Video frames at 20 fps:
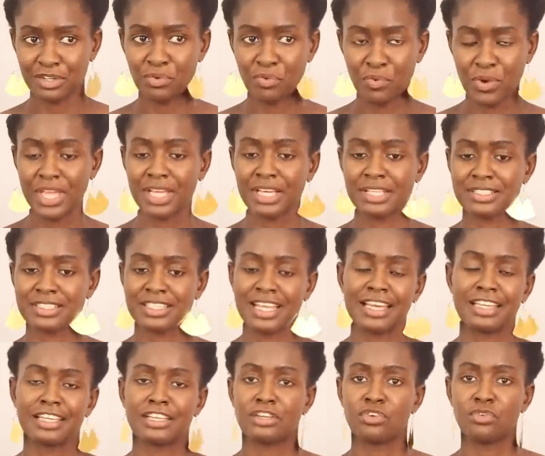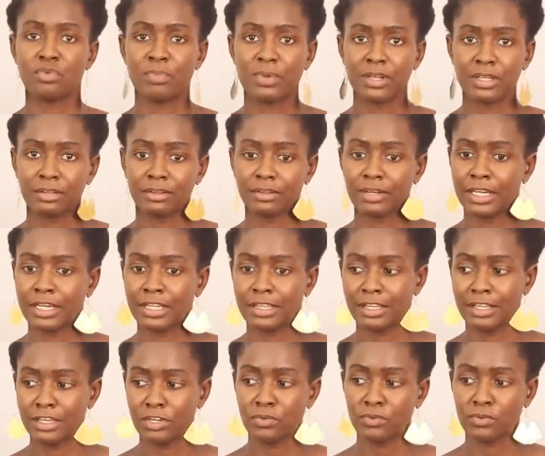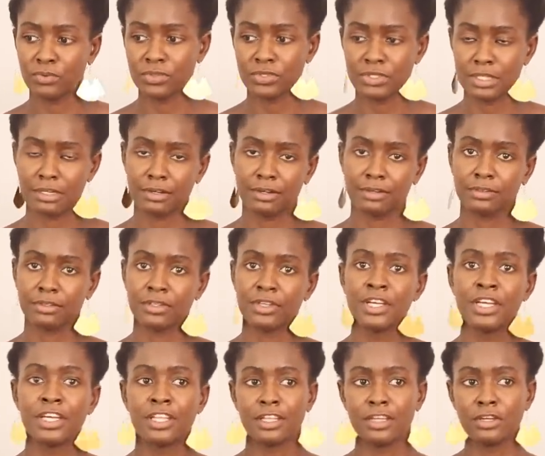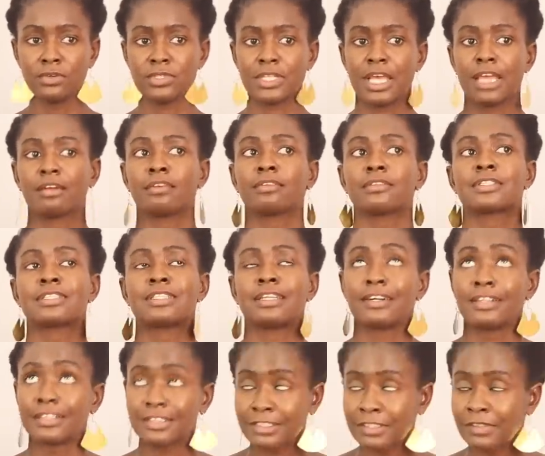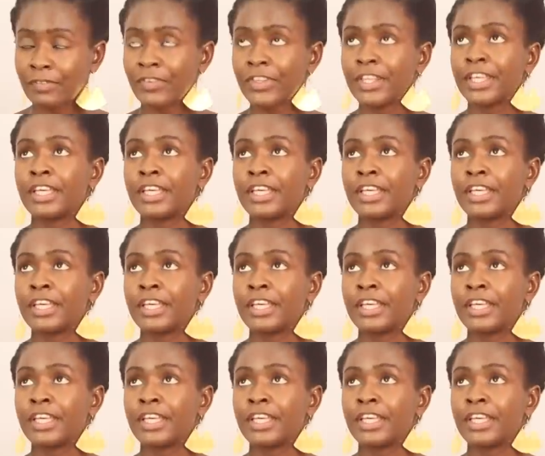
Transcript: week and start a new period and the new cycle, the new cycle starts.